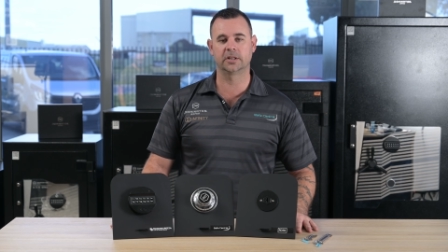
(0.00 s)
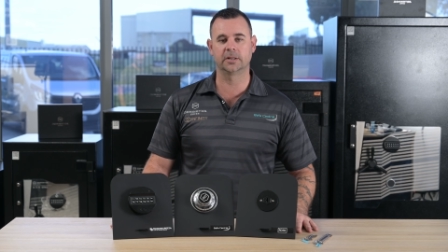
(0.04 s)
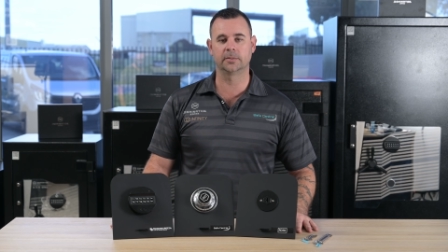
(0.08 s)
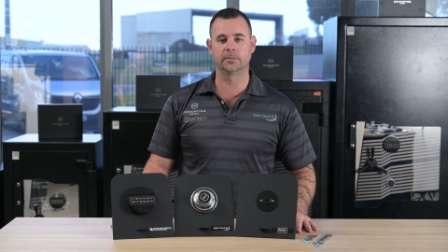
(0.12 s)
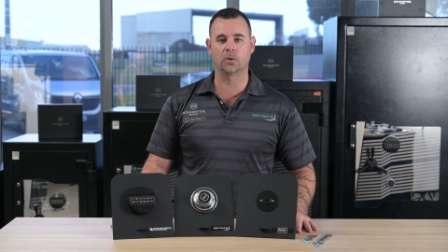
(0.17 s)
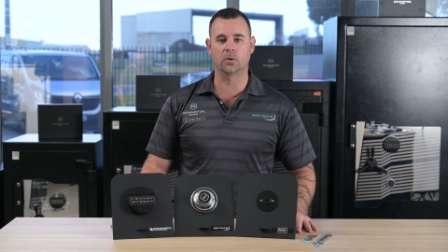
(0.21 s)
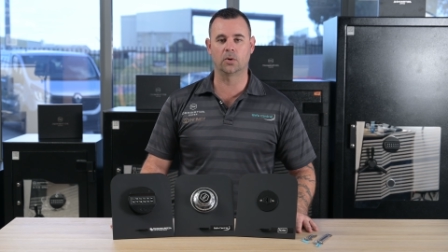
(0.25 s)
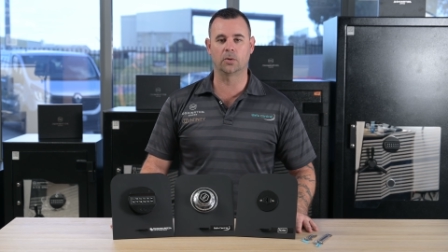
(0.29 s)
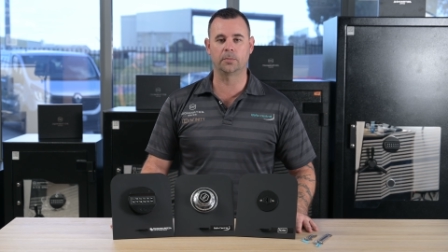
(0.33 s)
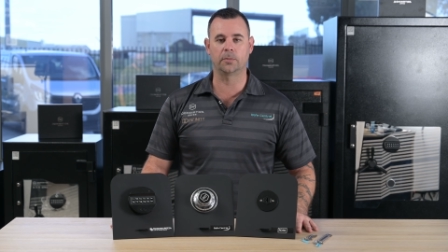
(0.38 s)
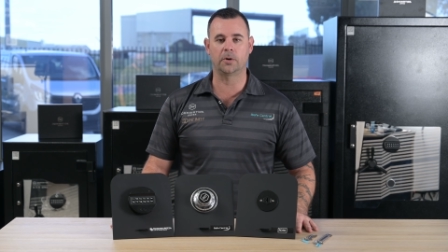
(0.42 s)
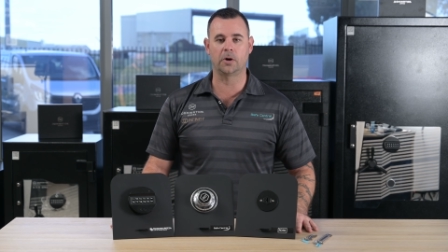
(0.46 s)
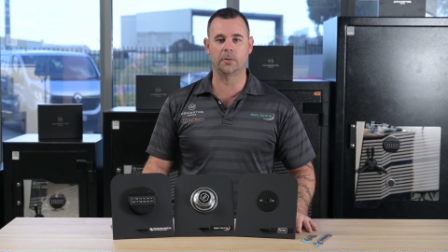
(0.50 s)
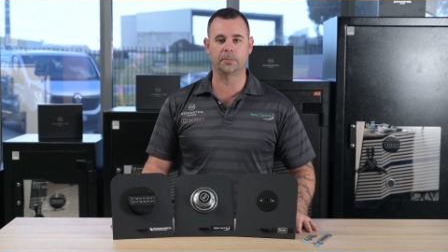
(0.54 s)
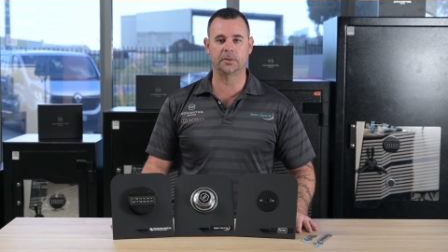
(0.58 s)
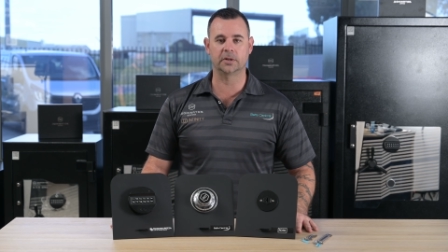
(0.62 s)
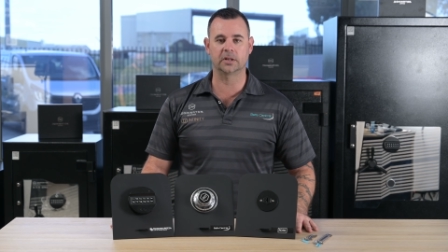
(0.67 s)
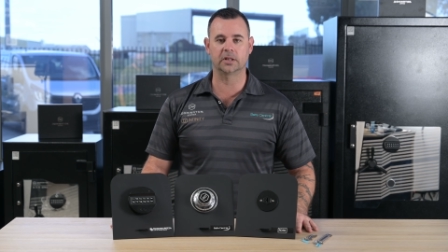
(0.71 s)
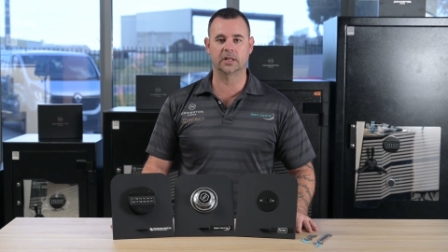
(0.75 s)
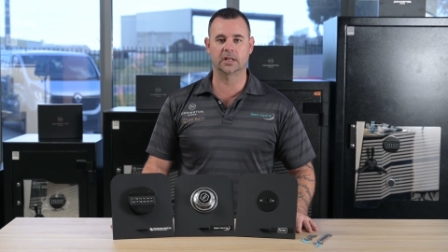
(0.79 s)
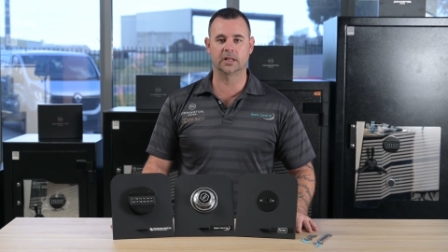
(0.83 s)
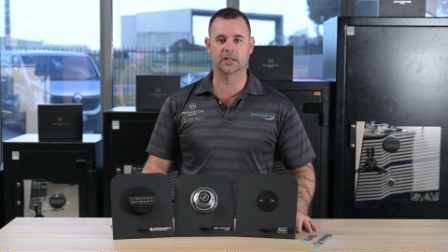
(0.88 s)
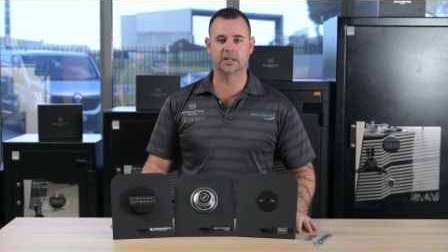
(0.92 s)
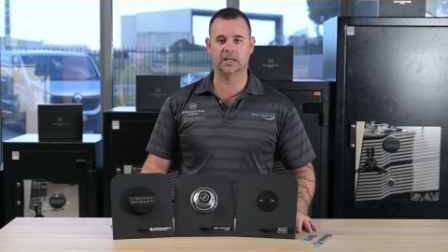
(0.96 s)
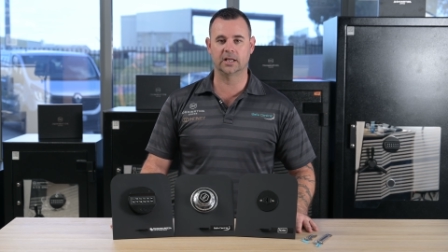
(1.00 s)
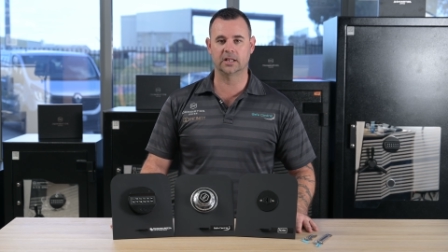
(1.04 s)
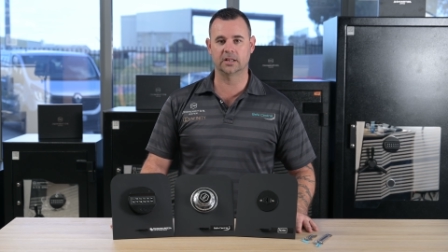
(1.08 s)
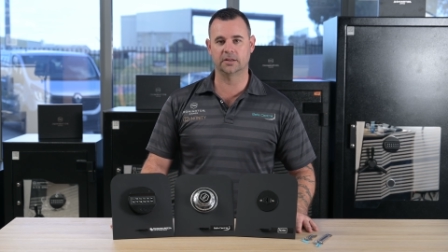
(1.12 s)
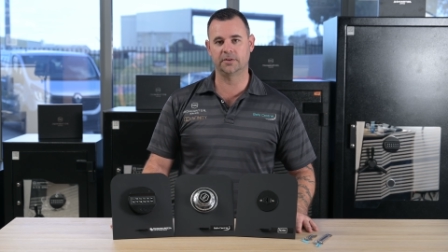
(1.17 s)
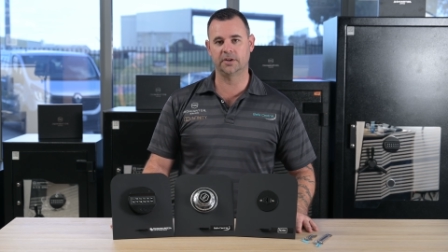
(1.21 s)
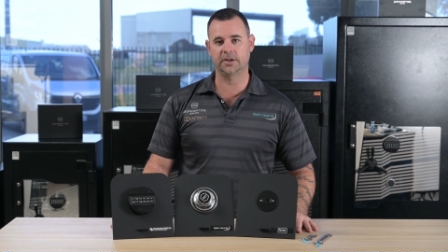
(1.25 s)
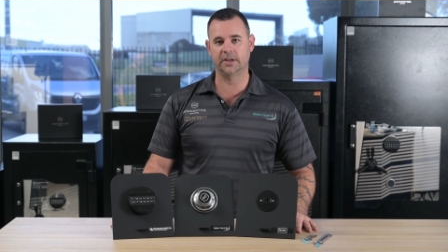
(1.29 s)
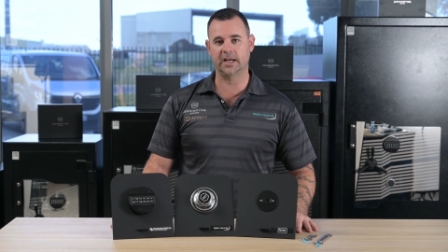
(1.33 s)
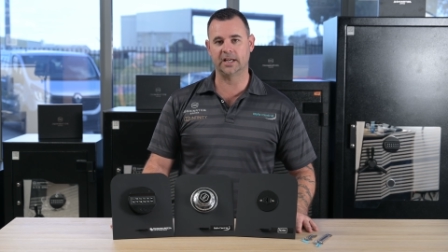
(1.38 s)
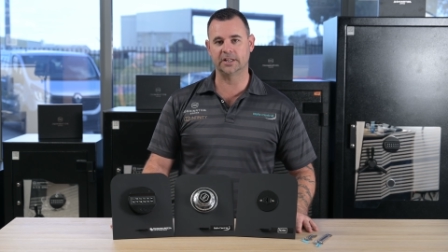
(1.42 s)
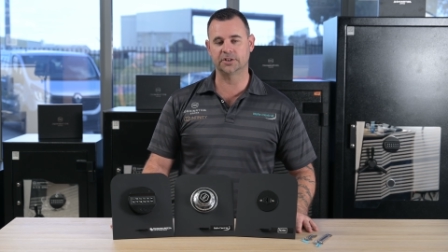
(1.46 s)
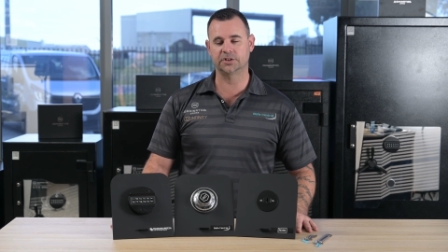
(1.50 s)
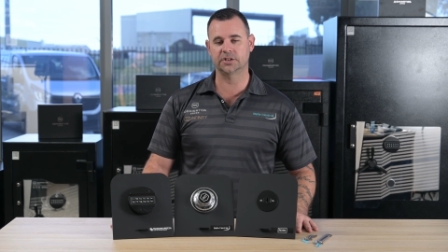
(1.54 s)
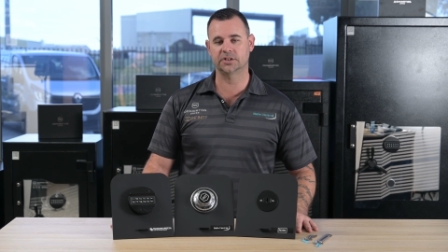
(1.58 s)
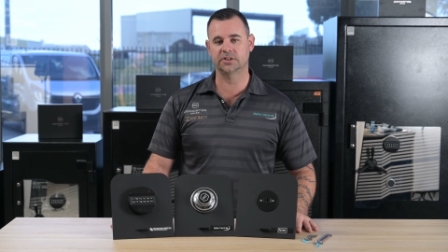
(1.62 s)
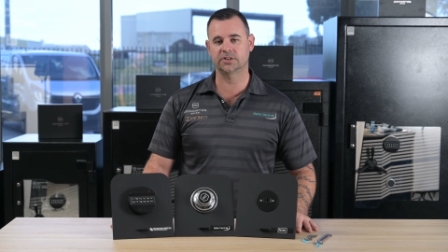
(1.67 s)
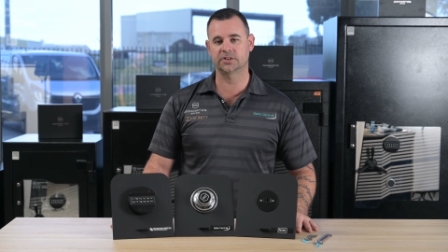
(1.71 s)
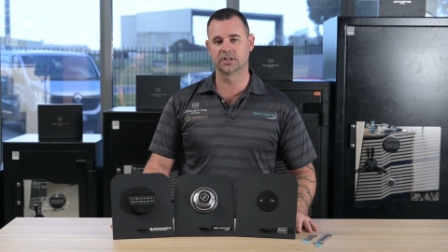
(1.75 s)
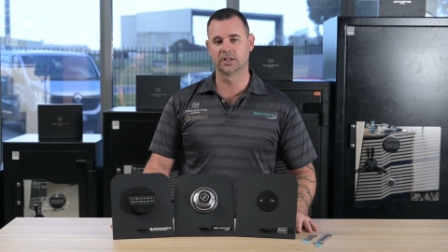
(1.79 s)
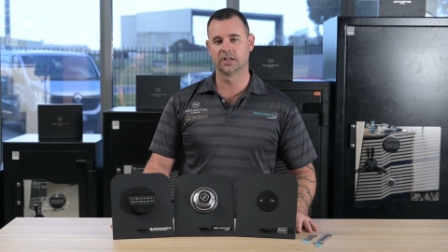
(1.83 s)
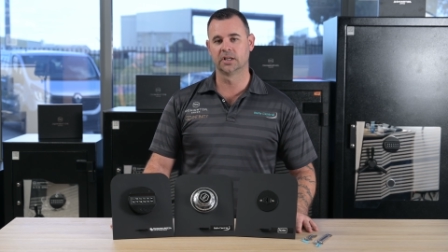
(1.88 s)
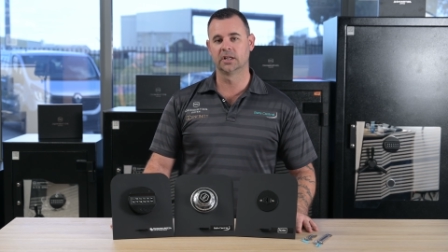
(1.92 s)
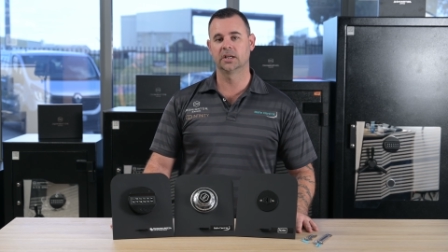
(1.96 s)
more popular than the other variations,